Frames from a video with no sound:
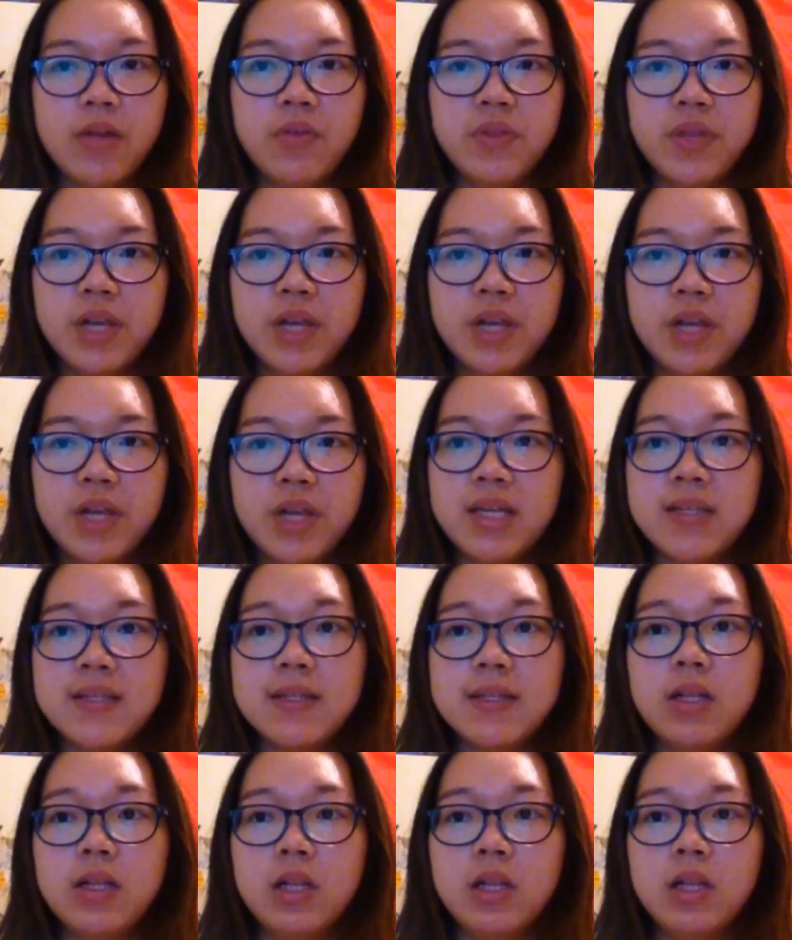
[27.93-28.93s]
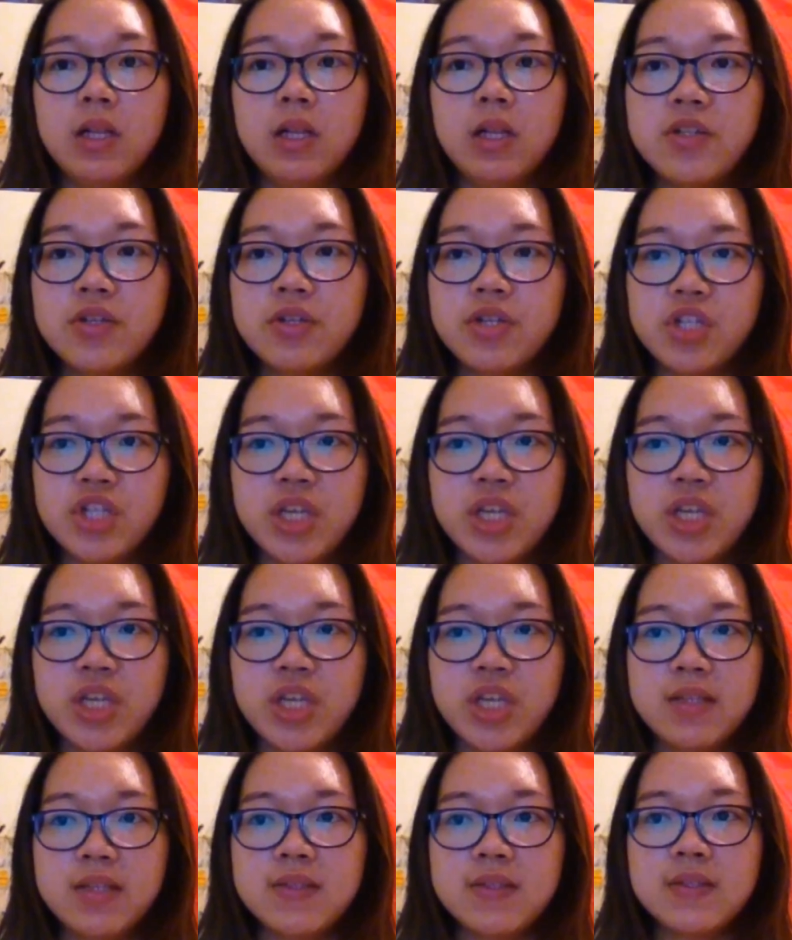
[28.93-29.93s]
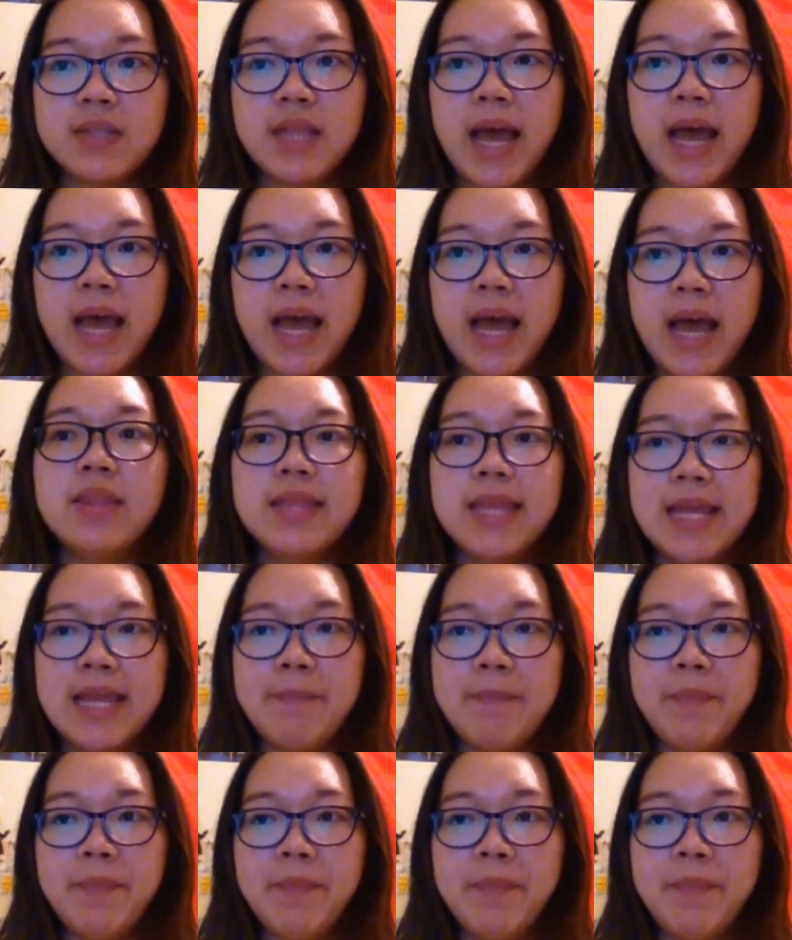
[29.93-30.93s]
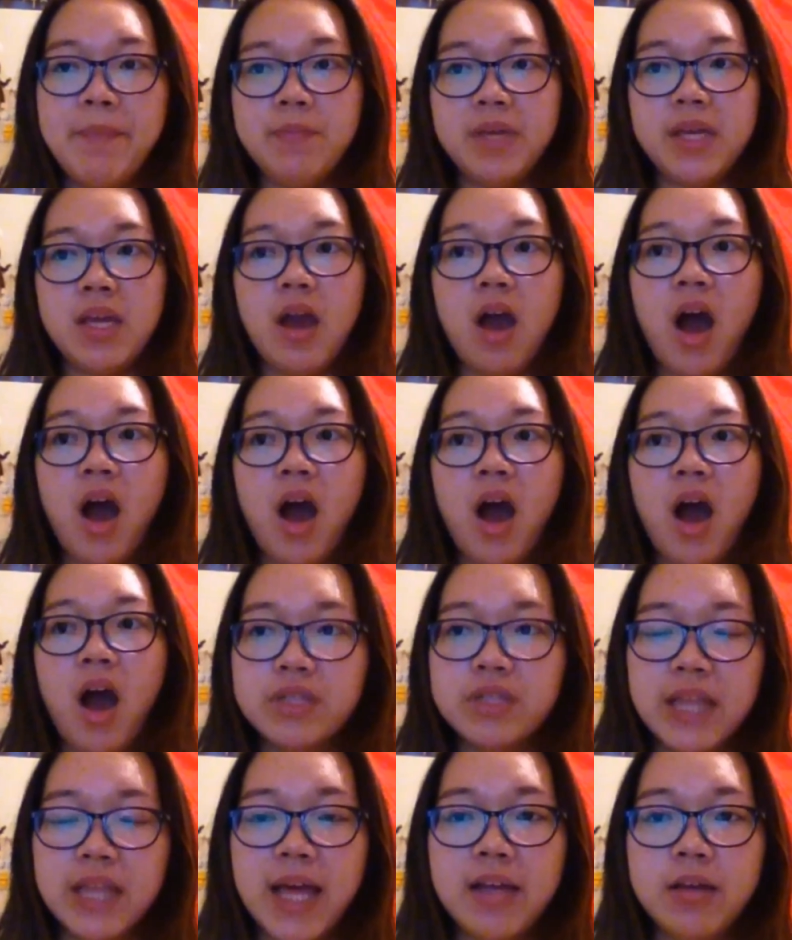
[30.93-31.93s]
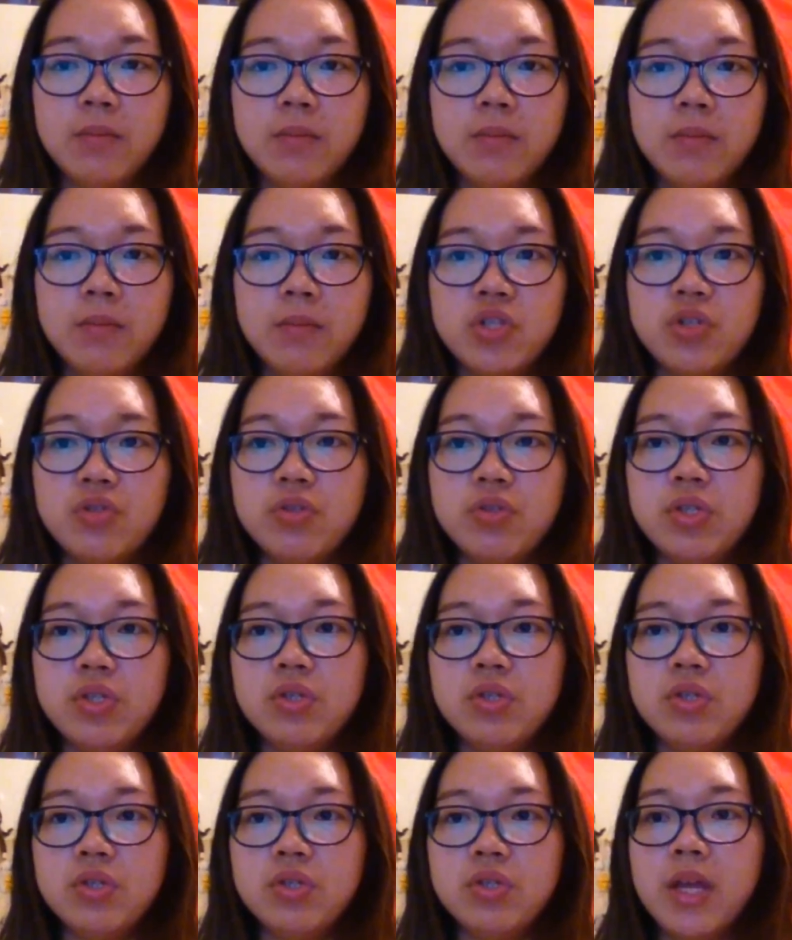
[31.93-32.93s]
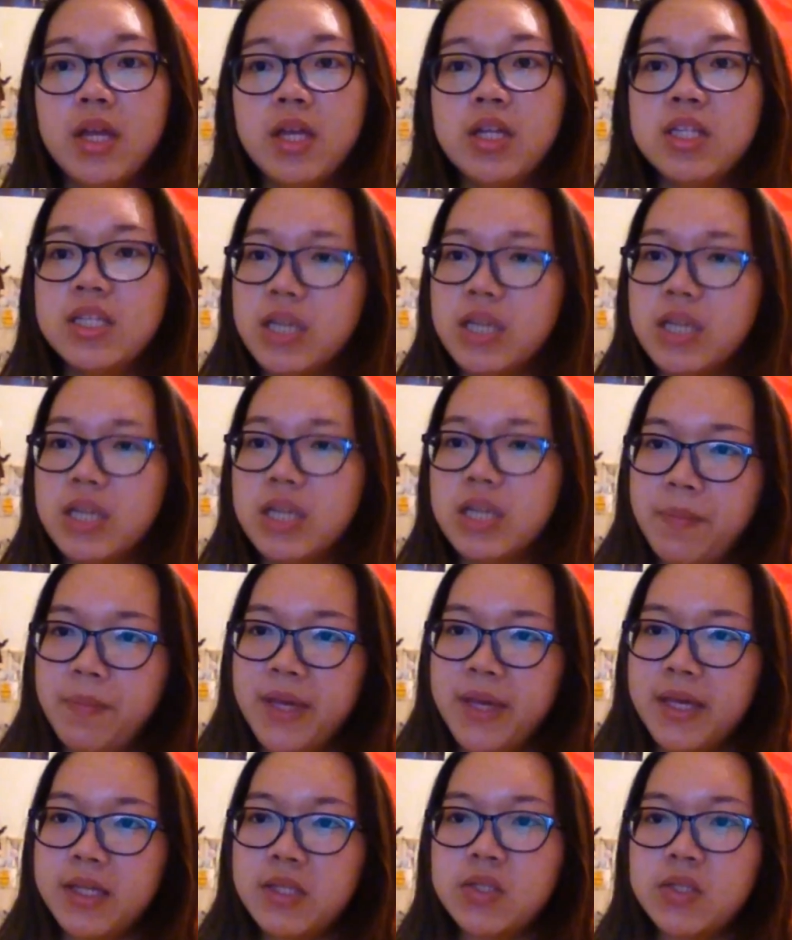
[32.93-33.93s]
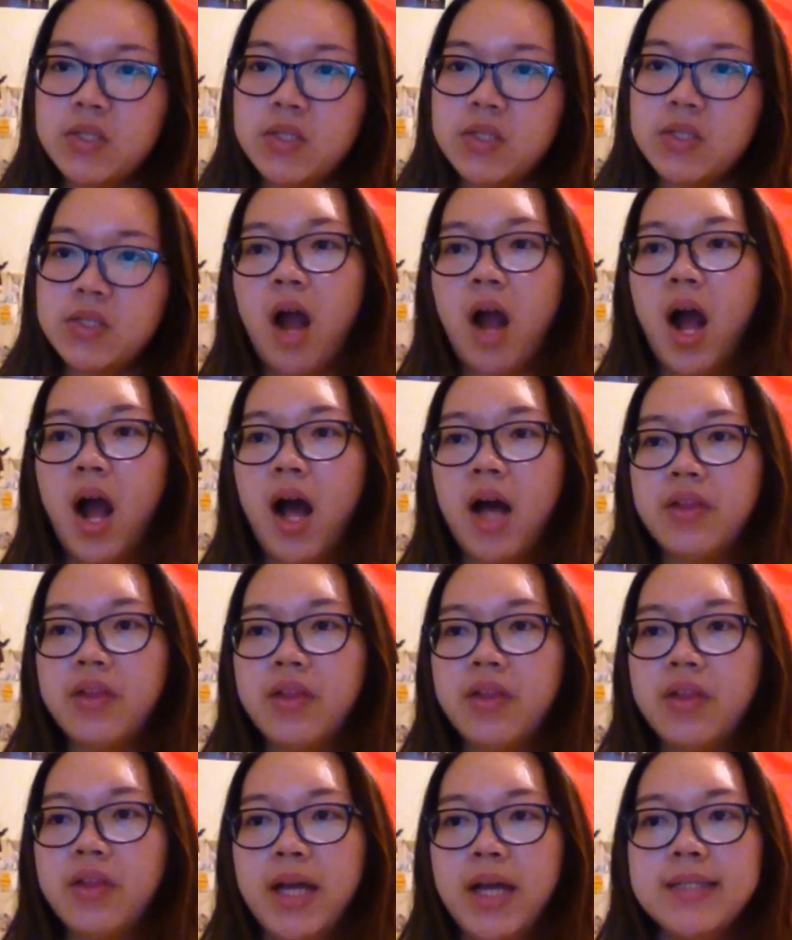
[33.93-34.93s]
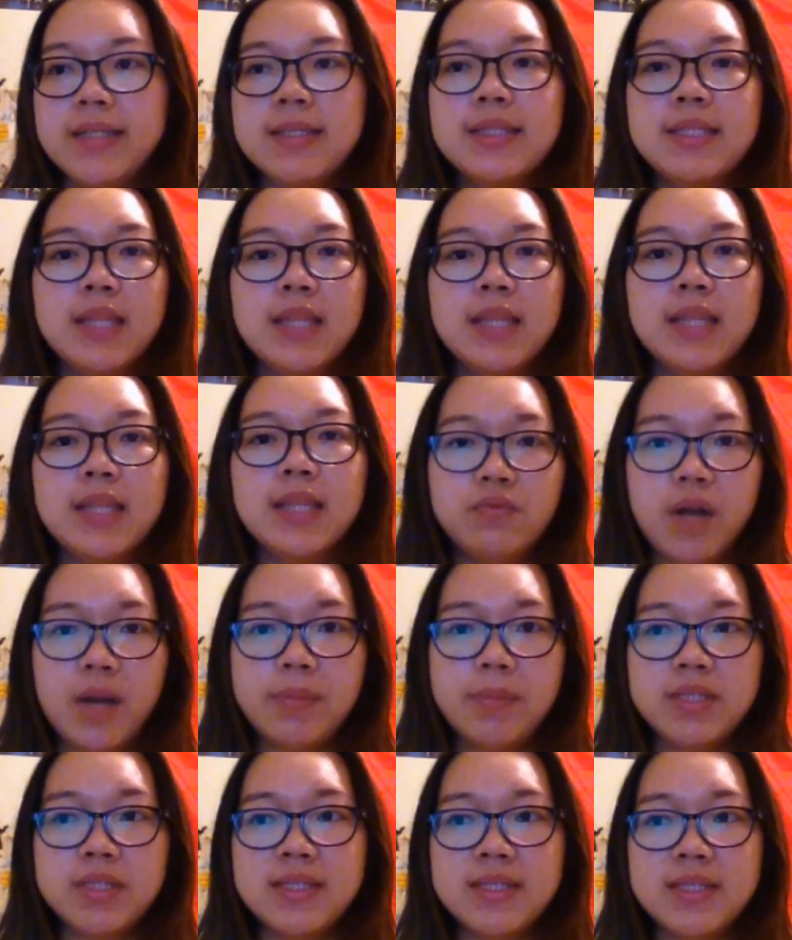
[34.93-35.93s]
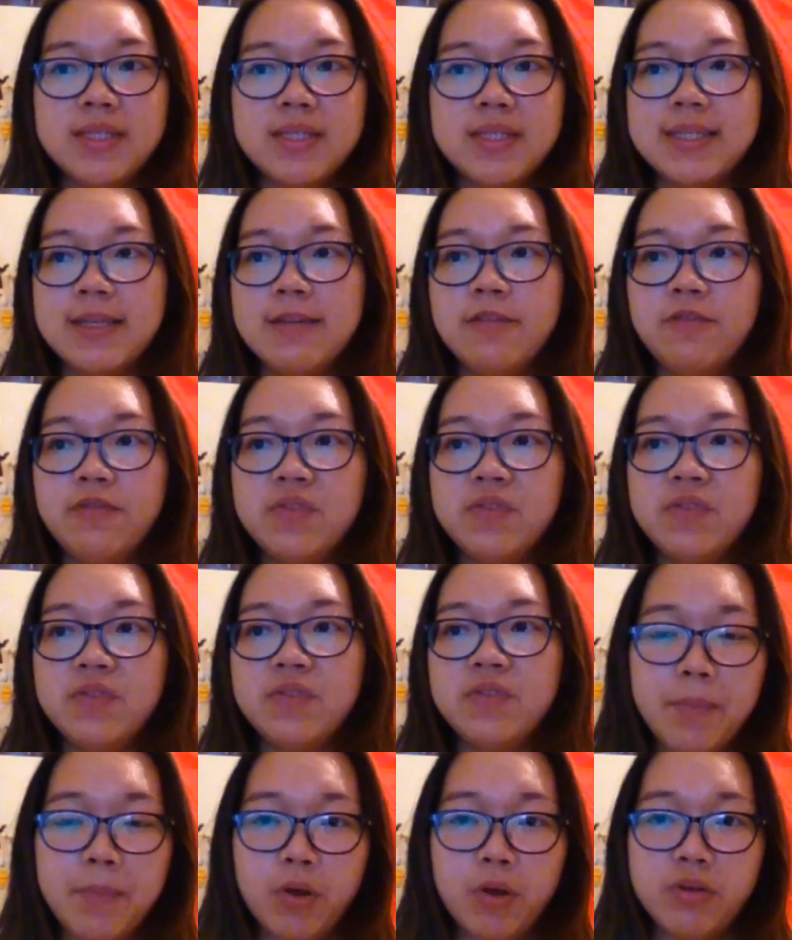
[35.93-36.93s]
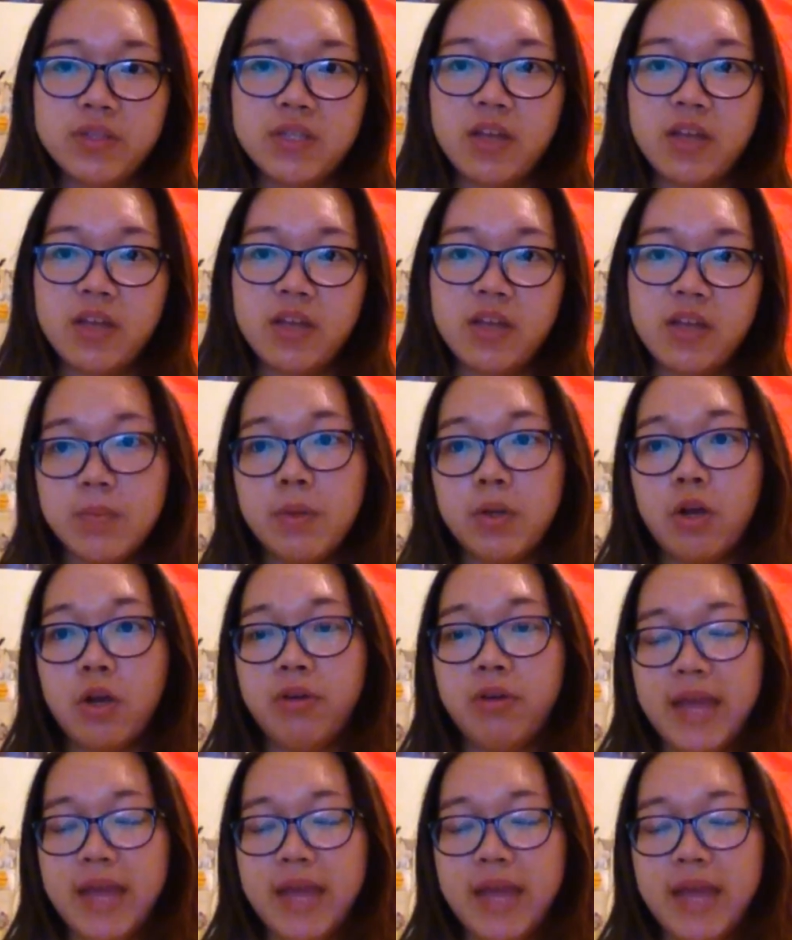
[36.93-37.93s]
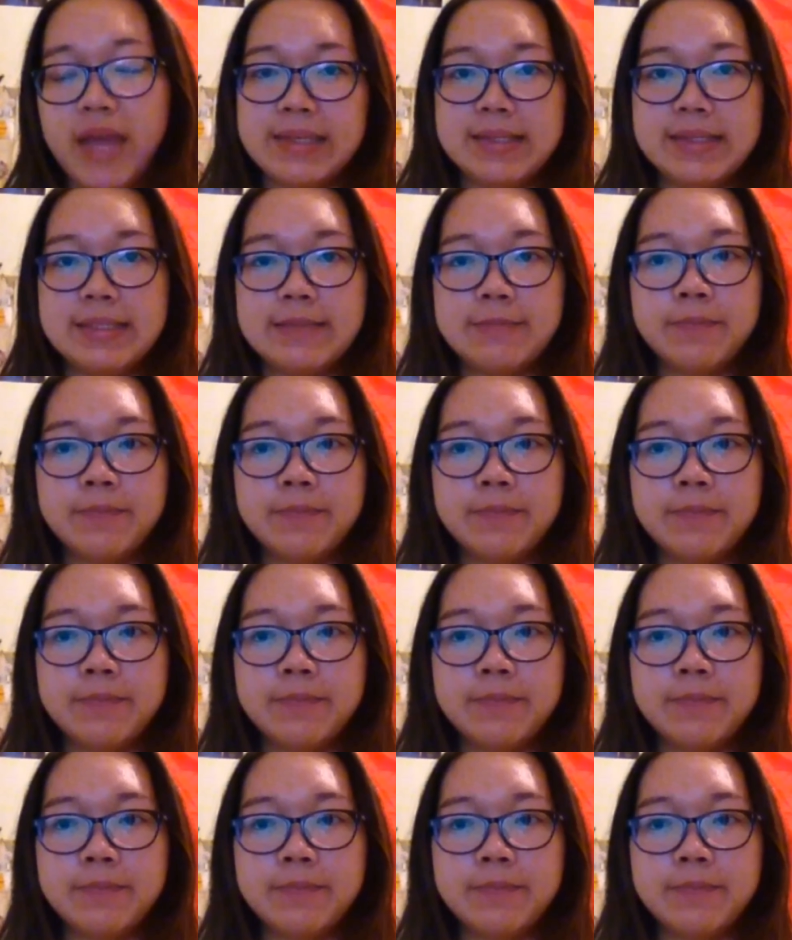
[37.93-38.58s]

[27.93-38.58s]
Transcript: there is a larger chance that they may be unreliable due to cherry-picked or otherwise non-representative samples of typical cases.